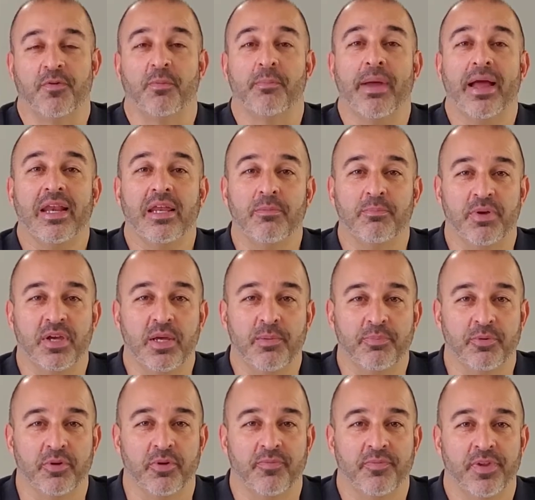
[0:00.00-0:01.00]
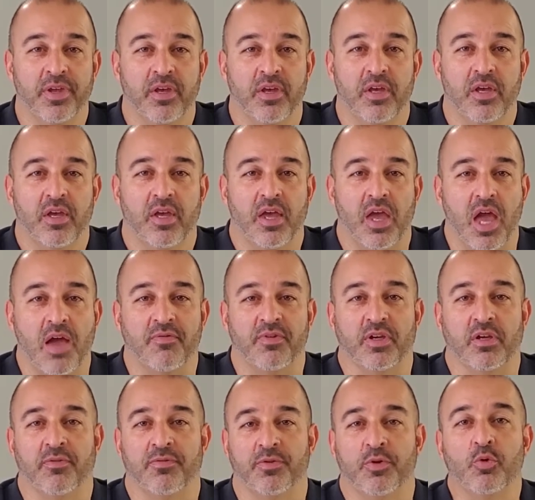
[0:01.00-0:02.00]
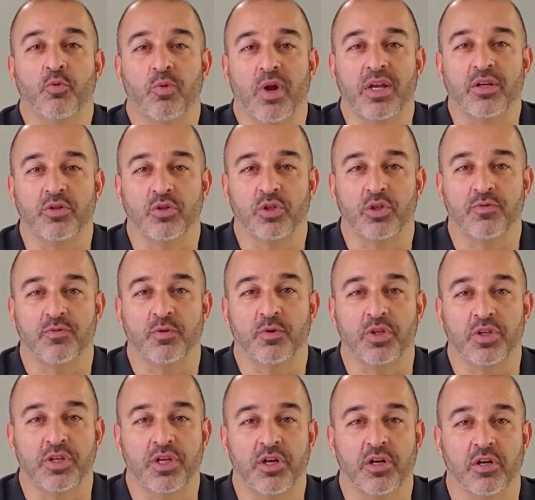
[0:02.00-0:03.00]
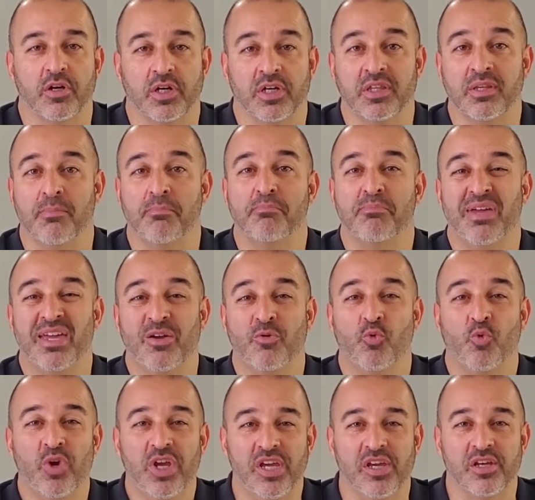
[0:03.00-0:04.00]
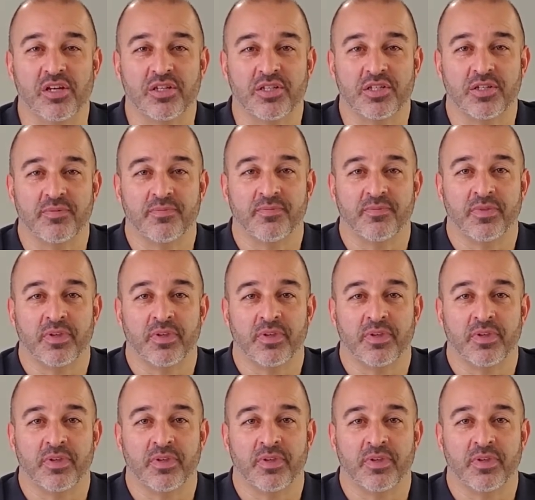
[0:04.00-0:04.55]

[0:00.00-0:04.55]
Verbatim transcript: for many people, having a few rentals for the year in the big weeks